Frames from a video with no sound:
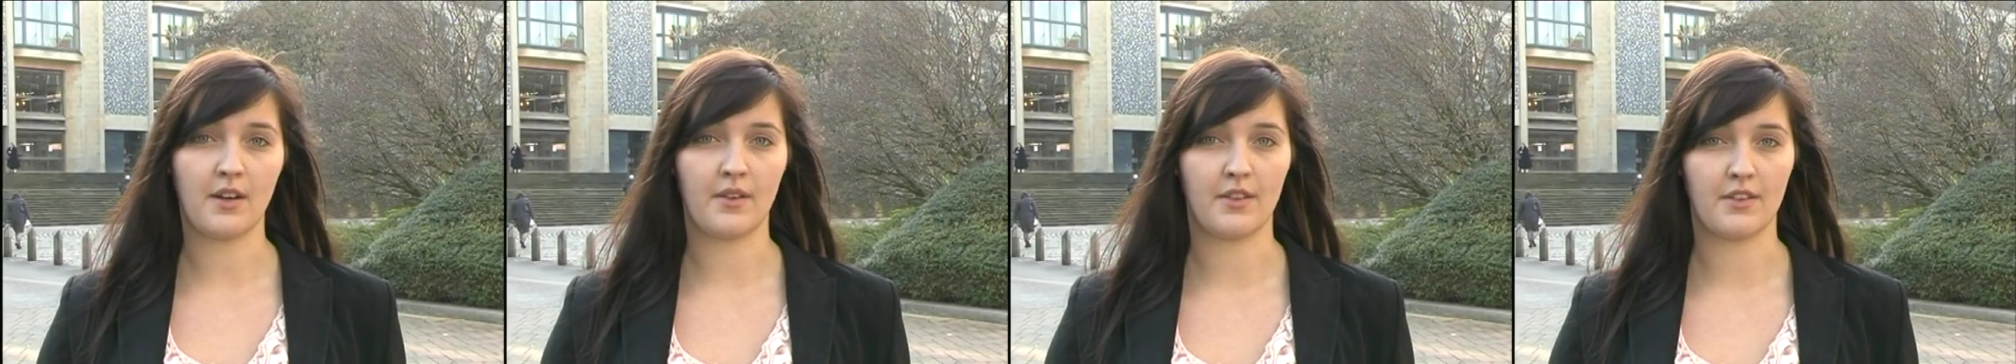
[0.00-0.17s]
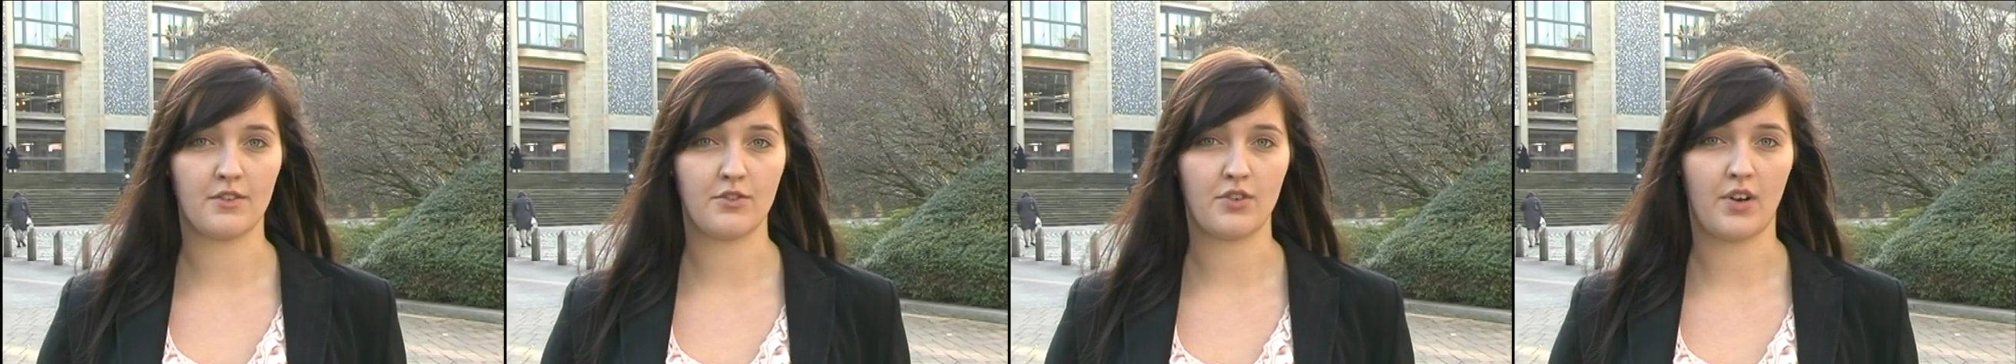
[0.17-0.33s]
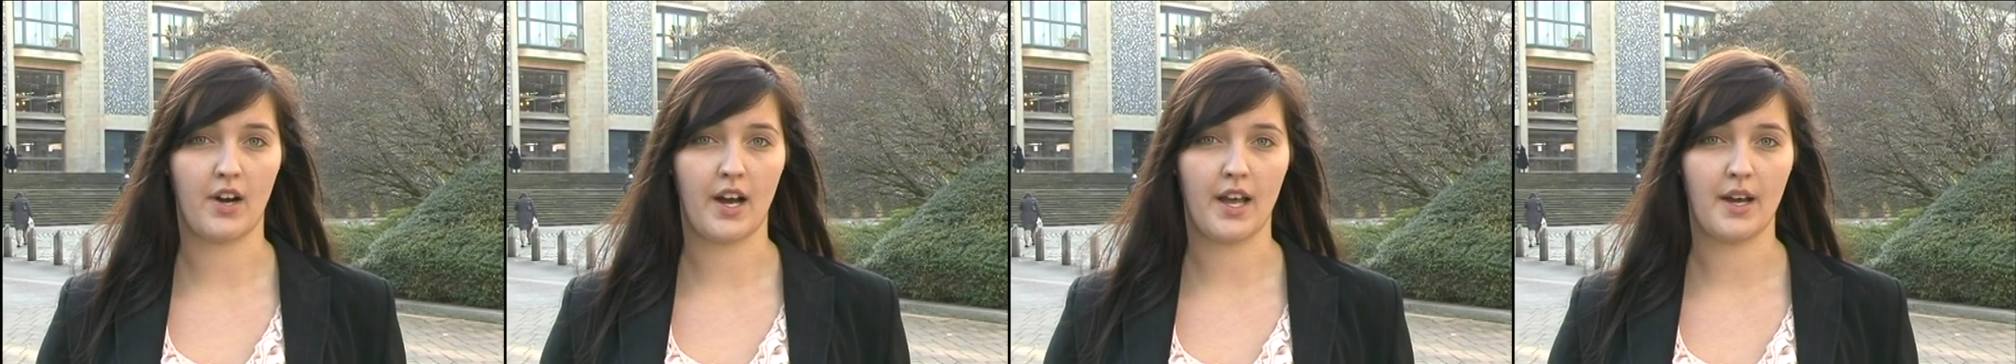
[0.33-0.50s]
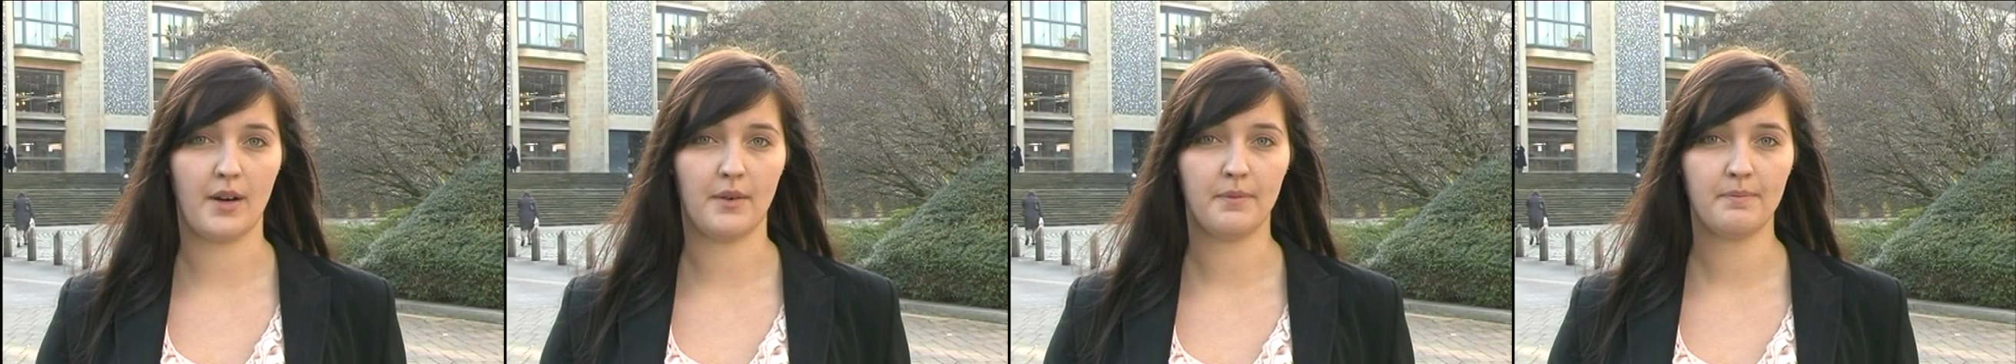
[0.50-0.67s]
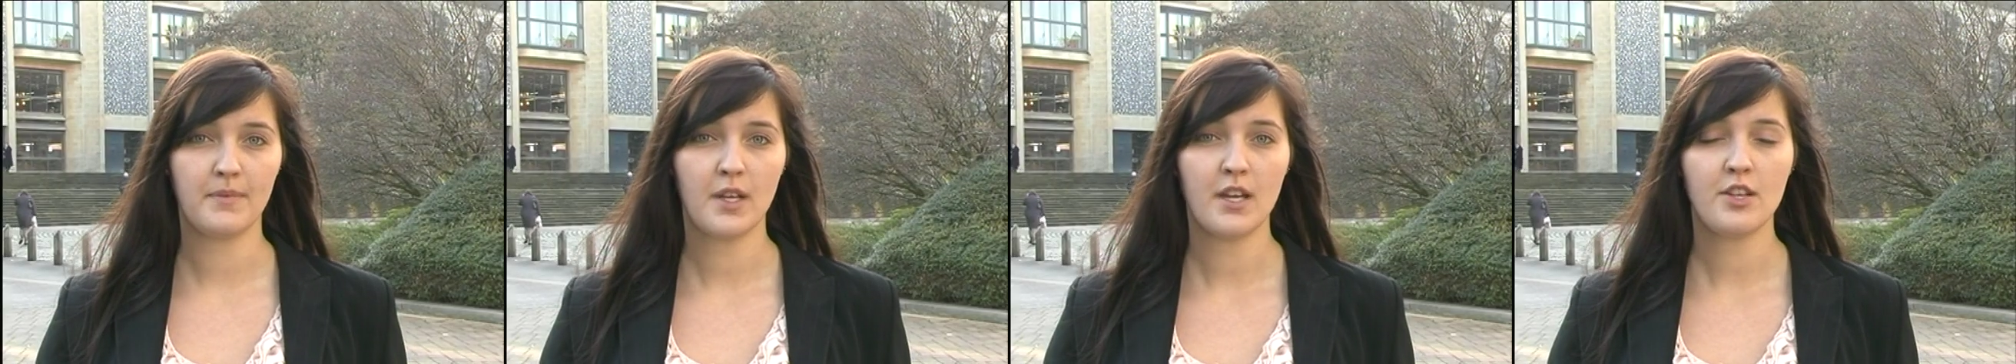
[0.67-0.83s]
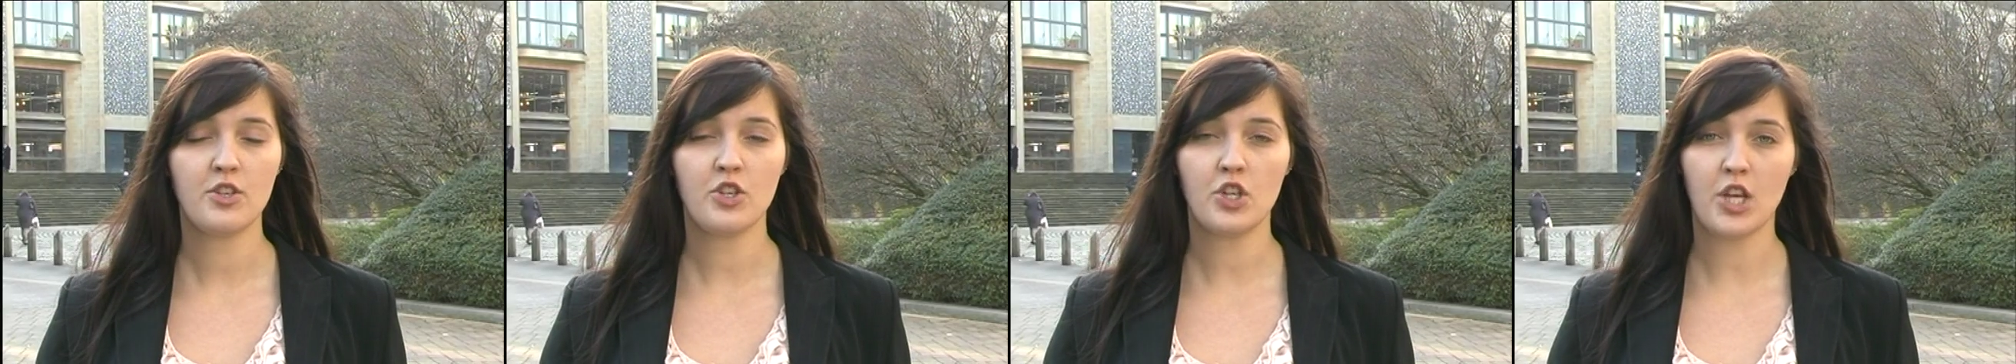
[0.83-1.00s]
in on the trial,
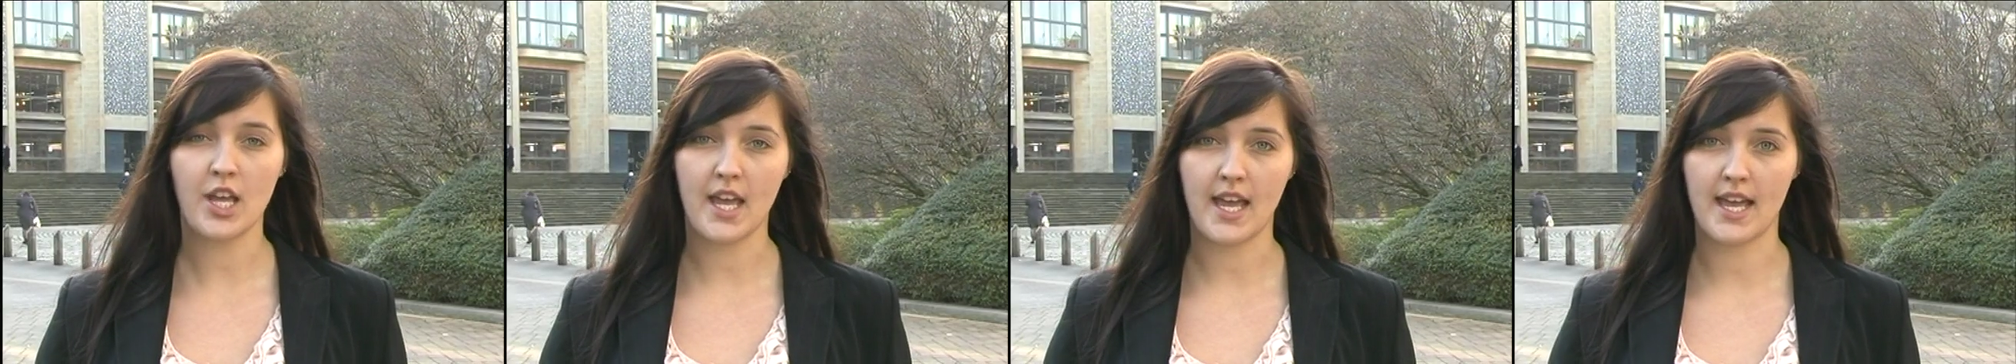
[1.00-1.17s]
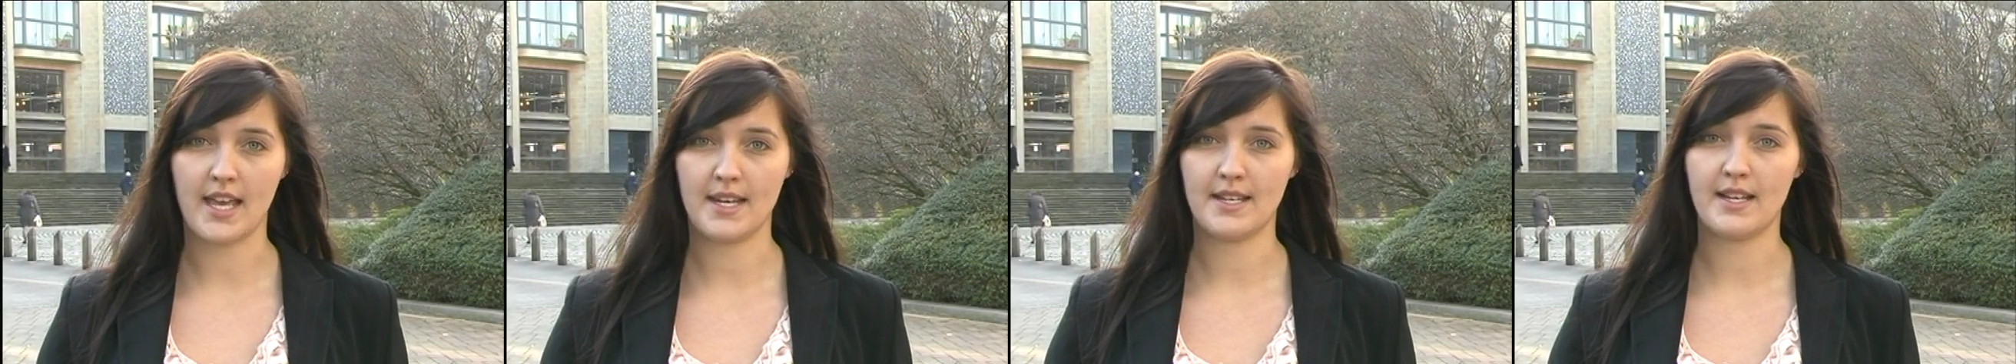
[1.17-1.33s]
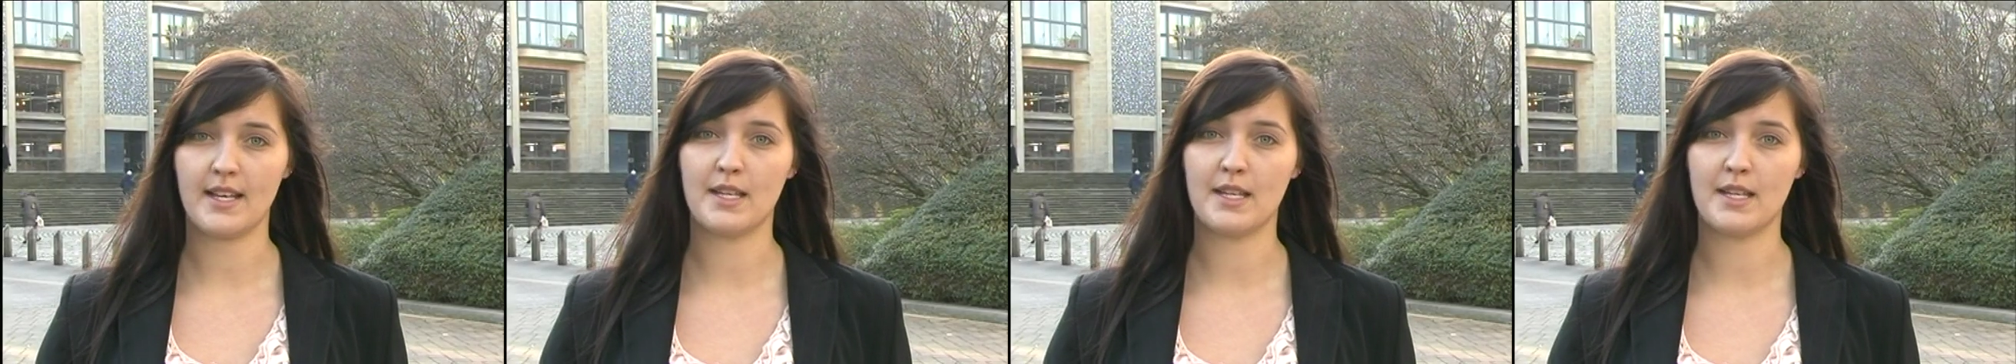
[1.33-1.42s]
cheered